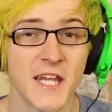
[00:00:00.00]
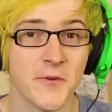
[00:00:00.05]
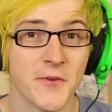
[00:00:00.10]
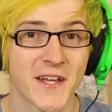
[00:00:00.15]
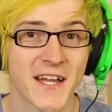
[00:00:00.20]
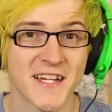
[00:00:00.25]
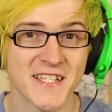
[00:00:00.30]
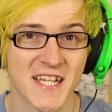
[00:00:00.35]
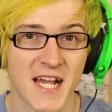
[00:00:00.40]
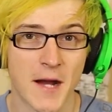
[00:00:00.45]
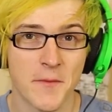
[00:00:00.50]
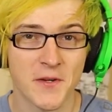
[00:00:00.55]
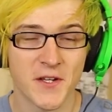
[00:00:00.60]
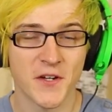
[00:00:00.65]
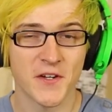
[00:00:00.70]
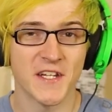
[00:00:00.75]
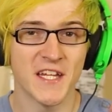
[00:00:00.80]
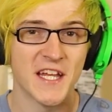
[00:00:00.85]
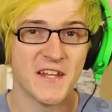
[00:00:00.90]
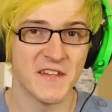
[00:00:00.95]
Anyway, guys, I'm gonna
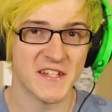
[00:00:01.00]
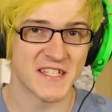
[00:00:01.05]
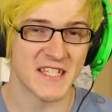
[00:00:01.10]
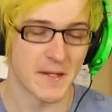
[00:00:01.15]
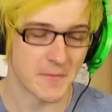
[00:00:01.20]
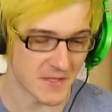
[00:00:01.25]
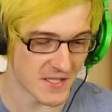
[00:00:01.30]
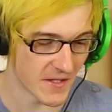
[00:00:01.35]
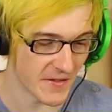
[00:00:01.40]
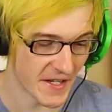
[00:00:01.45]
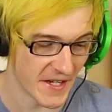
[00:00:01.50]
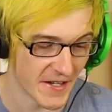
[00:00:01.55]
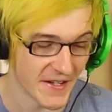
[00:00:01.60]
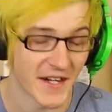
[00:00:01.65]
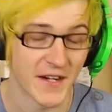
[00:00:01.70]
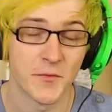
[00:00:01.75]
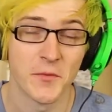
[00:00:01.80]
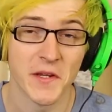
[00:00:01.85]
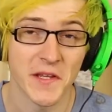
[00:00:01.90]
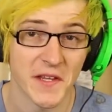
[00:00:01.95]
go and end this episode
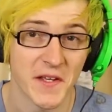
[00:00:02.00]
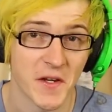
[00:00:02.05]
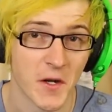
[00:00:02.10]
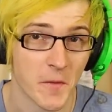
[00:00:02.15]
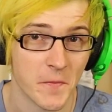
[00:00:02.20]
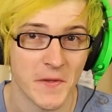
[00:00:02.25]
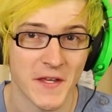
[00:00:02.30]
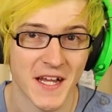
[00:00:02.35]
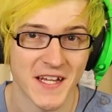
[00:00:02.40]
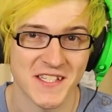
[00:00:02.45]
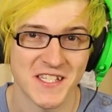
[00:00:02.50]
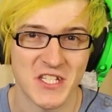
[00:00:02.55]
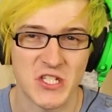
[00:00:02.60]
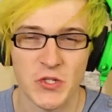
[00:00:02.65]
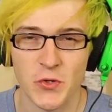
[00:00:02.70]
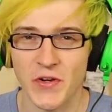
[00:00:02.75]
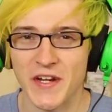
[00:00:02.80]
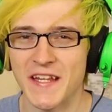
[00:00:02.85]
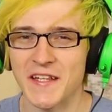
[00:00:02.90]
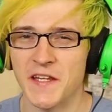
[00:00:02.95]
here. I really hope you guys
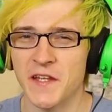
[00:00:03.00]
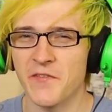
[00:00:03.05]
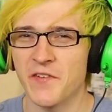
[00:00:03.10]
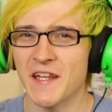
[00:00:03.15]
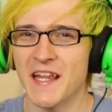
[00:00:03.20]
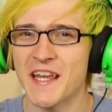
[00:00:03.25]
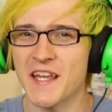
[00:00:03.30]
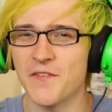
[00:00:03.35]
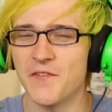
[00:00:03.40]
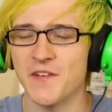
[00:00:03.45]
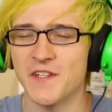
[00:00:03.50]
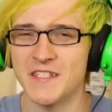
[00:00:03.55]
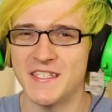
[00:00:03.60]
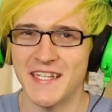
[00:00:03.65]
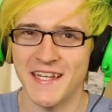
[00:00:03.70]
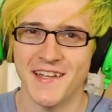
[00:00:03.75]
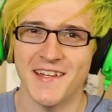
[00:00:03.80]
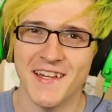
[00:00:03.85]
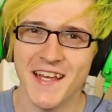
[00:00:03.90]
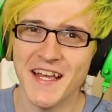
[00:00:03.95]
enjoyed it. Leave a like if you
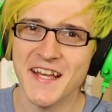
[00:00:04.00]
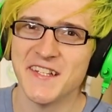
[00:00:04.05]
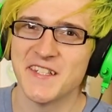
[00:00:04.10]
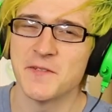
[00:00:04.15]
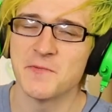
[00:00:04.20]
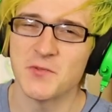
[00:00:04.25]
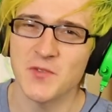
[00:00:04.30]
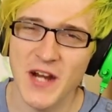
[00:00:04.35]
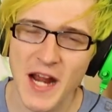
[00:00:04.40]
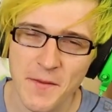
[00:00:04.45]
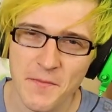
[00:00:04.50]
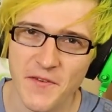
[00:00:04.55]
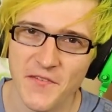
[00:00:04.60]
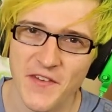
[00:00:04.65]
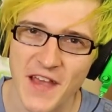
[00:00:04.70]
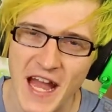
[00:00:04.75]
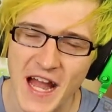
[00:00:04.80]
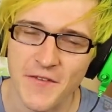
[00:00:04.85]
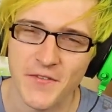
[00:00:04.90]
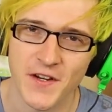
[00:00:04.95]
did. Subscribe
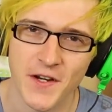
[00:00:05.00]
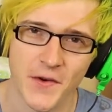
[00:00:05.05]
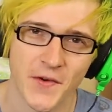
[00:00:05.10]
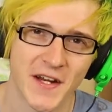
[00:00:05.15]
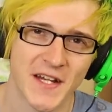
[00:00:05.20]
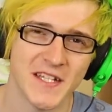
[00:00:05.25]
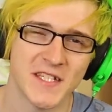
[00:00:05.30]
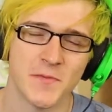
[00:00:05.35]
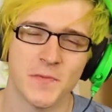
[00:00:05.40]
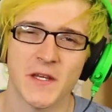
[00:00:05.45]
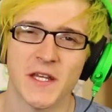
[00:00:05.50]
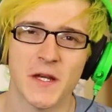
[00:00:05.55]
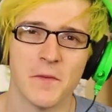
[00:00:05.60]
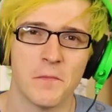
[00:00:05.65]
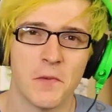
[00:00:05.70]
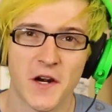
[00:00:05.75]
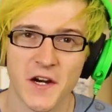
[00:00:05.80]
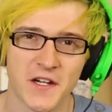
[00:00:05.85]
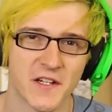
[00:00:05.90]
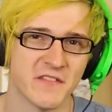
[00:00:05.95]
if you haven't already to
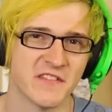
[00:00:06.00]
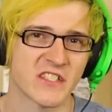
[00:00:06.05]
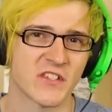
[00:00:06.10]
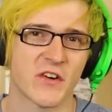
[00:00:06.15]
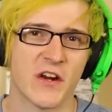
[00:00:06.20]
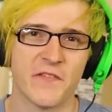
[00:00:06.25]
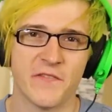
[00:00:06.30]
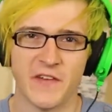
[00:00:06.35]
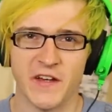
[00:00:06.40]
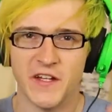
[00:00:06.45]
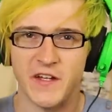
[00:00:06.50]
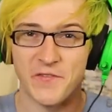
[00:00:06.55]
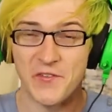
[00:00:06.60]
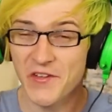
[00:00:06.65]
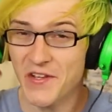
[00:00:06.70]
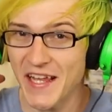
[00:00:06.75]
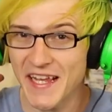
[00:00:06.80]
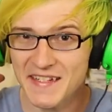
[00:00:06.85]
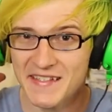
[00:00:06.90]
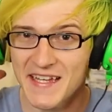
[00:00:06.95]
become part of Scrubville.
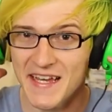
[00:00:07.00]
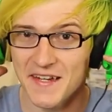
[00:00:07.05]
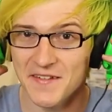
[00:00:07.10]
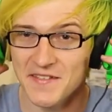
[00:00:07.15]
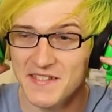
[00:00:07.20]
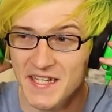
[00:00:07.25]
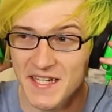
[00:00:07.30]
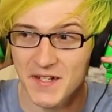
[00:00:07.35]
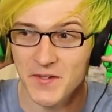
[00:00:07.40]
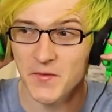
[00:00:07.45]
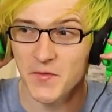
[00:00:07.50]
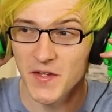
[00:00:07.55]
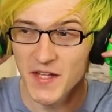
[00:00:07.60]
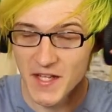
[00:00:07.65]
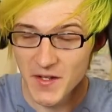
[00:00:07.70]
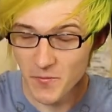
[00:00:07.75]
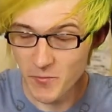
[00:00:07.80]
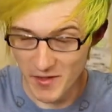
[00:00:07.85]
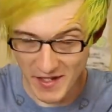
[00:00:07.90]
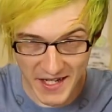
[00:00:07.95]
If you like Tattletail,
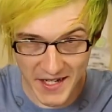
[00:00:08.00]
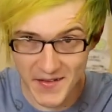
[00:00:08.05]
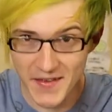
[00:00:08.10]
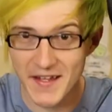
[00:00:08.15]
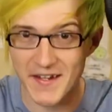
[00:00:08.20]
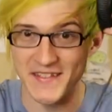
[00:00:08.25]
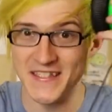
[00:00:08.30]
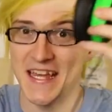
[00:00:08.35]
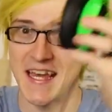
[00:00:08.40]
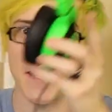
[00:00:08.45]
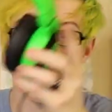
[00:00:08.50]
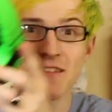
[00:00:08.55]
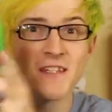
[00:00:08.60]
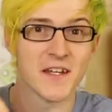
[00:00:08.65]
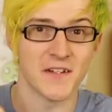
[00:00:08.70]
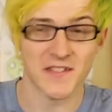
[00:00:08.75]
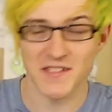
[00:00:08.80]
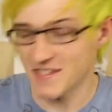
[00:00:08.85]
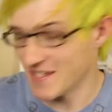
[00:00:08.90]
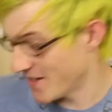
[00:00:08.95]
we got a lot of
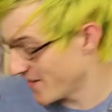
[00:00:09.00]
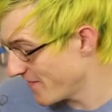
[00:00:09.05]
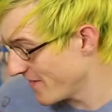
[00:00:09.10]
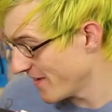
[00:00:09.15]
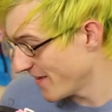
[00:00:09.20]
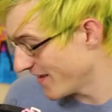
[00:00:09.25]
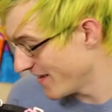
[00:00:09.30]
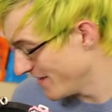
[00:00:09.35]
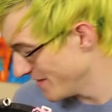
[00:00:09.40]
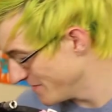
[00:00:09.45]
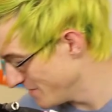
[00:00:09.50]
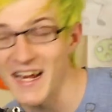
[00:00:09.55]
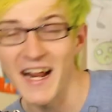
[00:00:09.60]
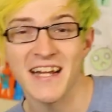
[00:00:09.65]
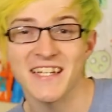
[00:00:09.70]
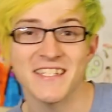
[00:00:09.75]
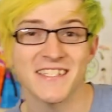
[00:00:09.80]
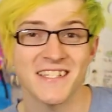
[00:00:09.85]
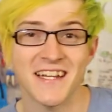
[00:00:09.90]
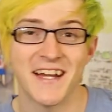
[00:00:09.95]
Tattletail stuff here. And
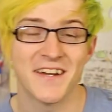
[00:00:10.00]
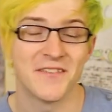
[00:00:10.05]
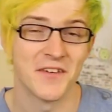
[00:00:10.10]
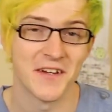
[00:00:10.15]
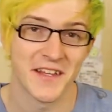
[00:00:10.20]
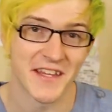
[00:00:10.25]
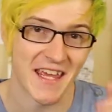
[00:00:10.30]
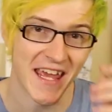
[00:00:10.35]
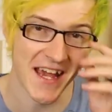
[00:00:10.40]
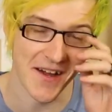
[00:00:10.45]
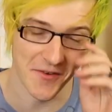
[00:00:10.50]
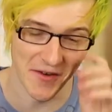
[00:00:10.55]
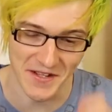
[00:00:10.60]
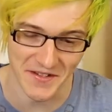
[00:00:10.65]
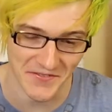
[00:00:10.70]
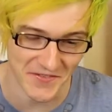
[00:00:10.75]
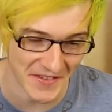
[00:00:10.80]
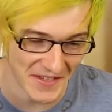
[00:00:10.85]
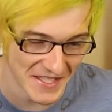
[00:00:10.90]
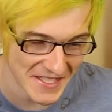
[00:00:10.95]
I just, I really can't
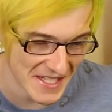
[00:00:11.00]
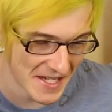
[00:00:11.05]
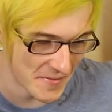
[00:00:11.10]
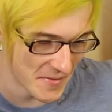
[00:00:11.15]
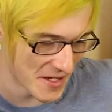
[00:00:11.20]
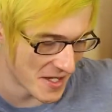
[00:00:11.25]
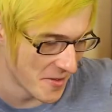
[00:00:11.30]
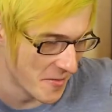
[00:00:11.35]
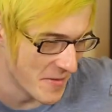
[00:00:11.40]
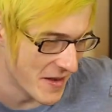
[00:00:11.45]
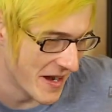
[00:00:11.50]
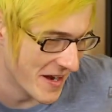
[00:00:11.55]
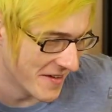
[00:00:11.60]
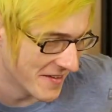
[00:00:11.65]
wait for this game to come